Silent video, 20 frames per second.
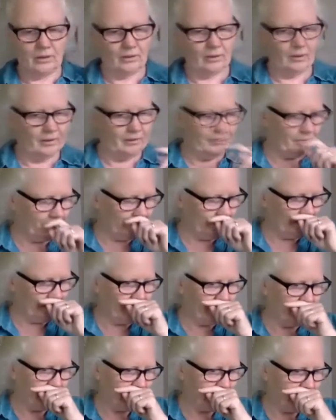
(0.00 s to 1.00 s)
I forget
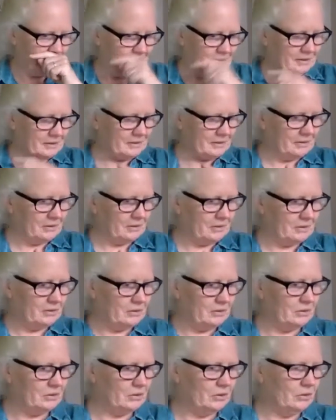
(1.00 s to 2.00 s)
whether it's
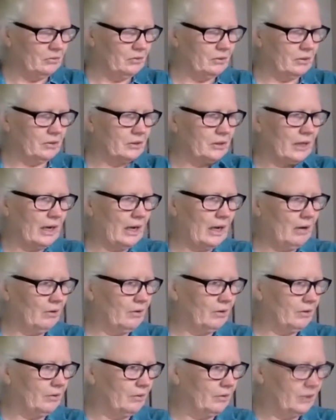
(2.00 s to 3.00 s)
Zoo or Zhao
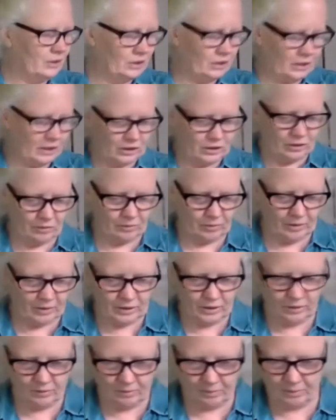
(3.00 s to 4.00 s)
or which teacher it
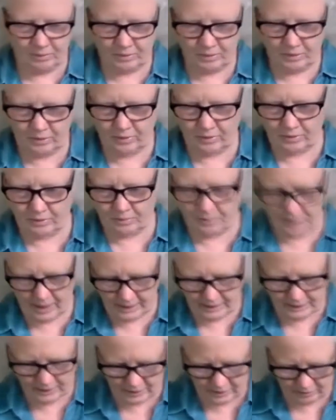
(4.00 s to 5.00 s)
was you were you were
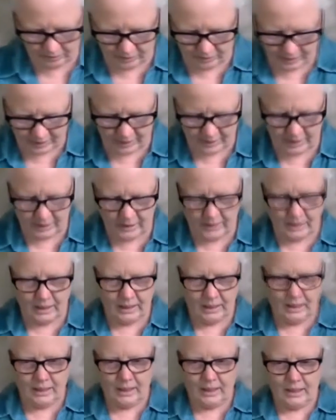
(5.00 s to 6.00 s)
practicing with,
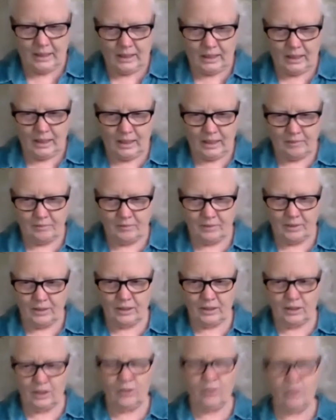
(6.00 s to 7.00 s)
um,
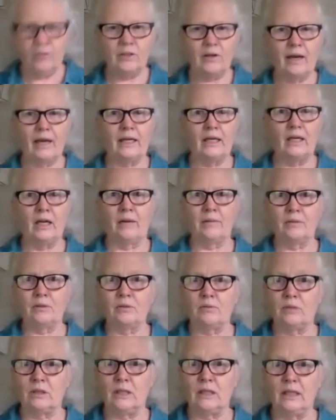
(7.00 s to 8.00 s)
your dragon arms
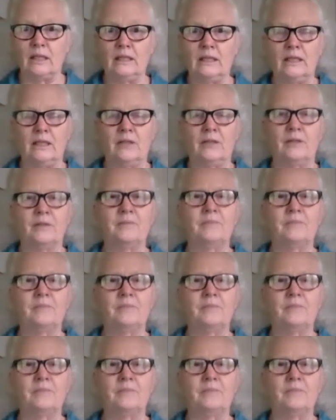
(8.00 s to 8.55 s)
was easier